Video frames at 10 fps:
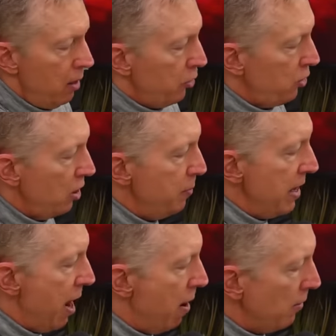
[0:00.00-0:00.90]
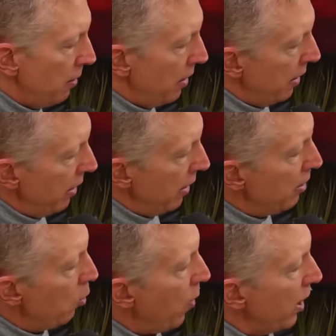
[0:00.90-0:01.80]
It's going to be out
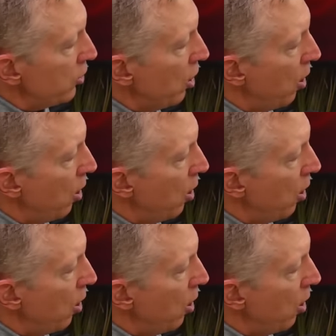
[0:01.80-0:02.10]
in the West